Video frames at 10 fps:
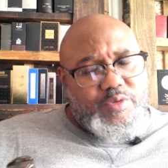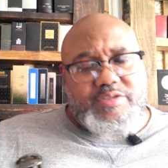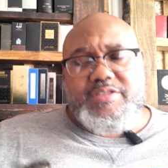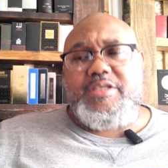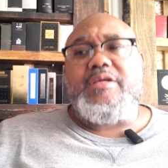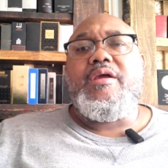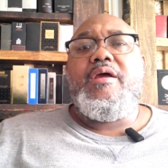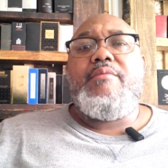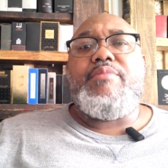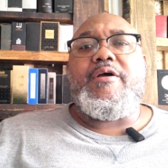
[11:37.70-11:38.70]
we'll see.
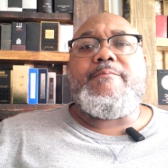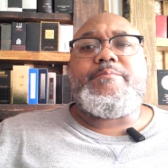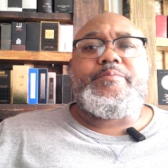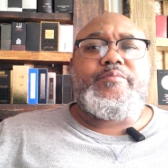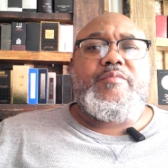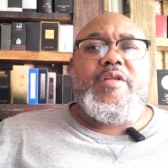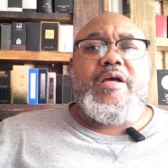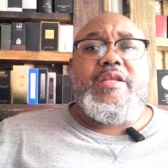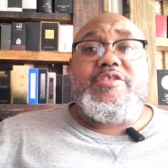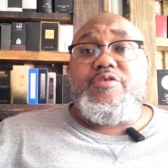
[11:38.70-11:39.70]
But
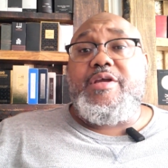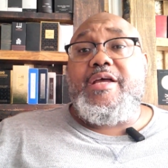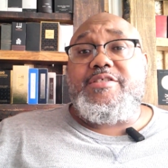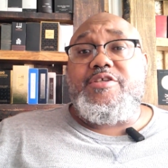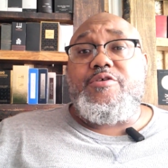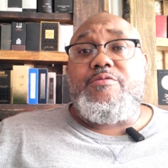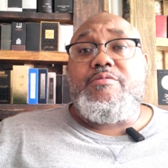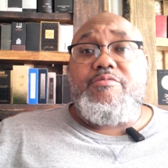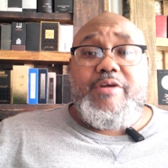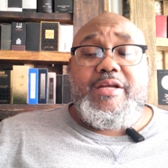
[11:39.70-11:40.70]
I'll let you guys
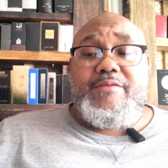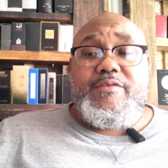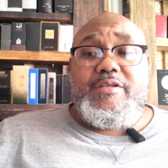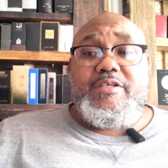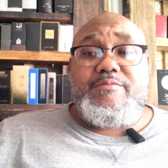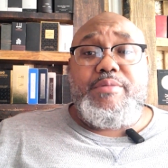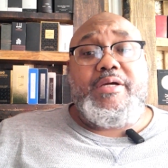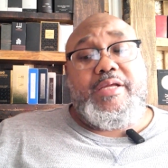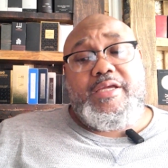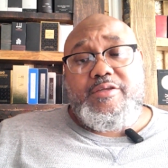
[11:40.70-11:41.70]
know right after this.
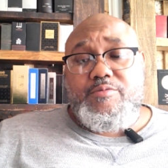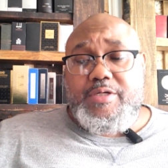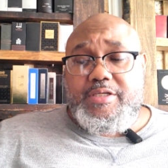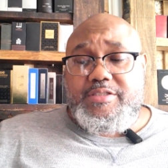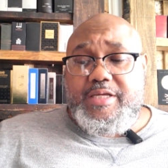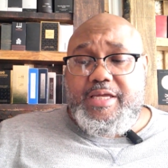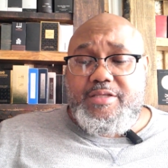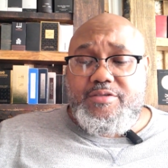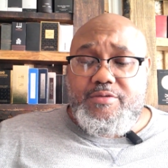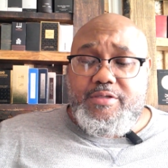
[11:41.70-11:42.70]
But hey, you want to get your
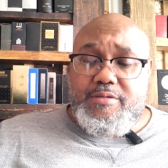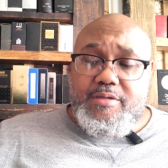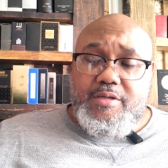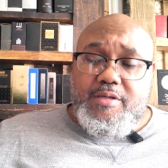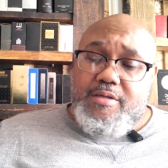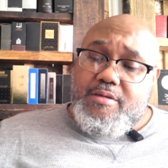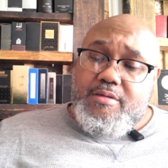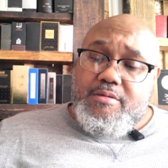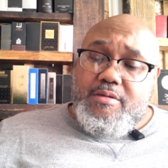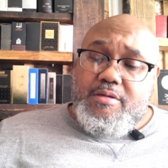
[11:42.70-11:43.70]
hands on it?
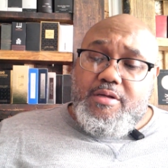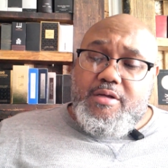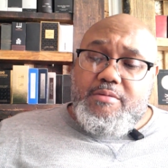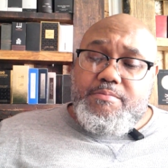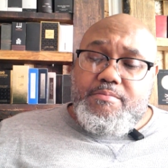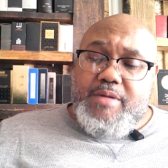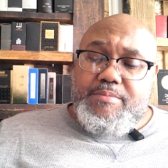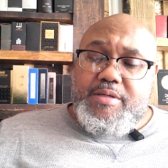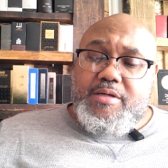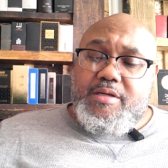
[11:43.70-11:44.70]
Uh,
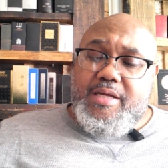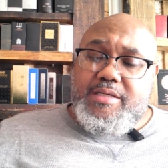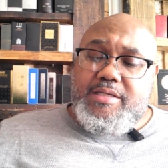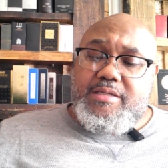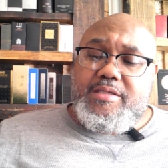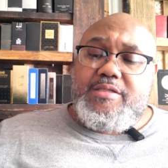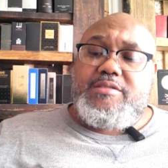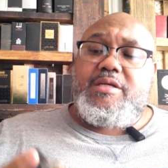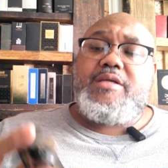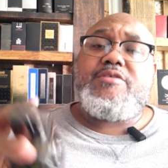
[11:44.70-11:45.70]
might be a good idea to get your